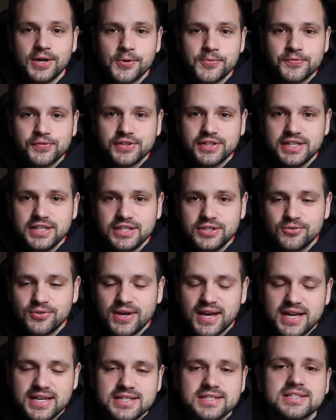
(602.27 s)
I hopefully you
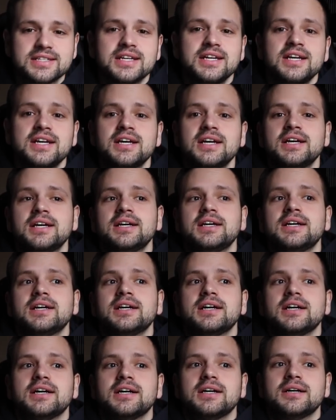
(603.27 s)
guys
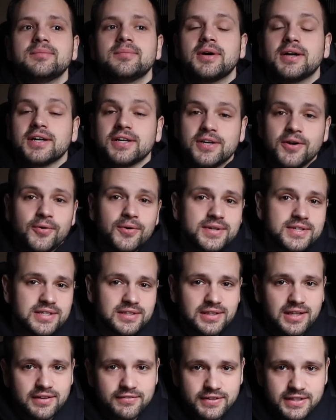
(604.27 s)
um, are going to
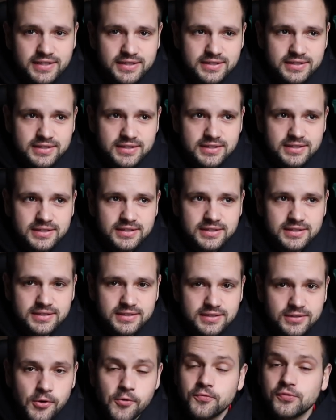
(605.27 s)
love it
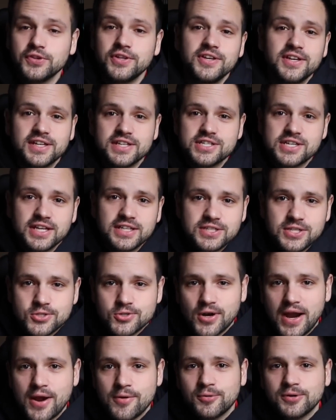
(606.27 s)
hopefully you get a chance to
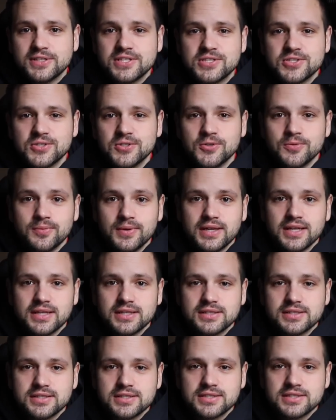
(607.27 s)
try one soon
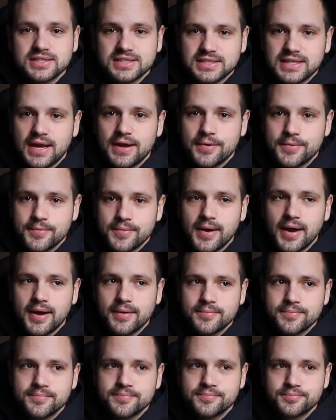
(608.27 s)
because I'm,
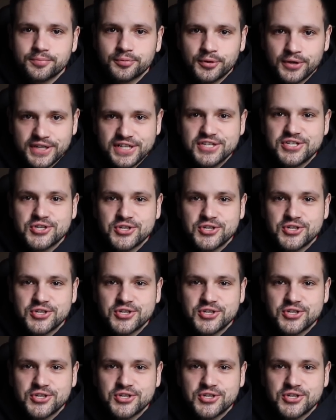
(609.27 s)
I'm pretty